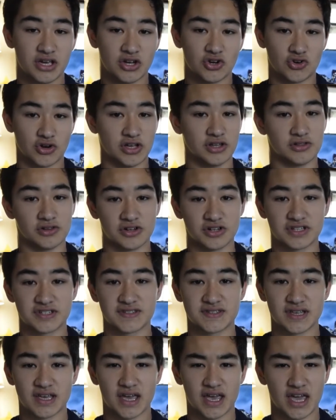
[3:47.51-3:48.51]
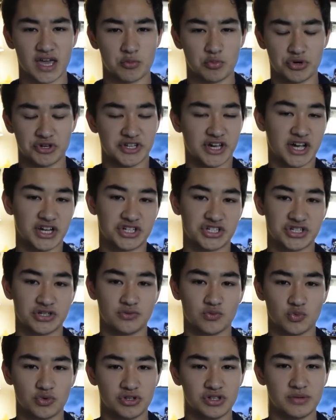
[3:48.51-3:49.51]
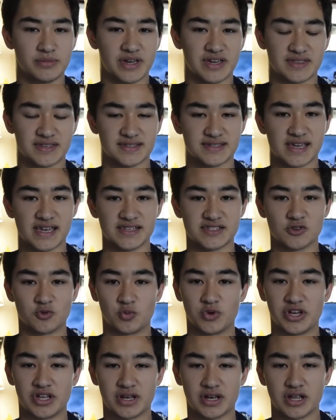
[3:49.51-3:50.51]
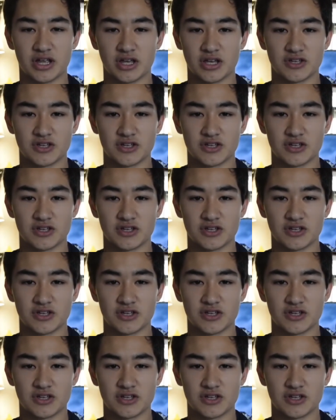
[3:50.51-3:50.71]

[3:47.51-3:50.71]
great looks, and protection really make this case a win.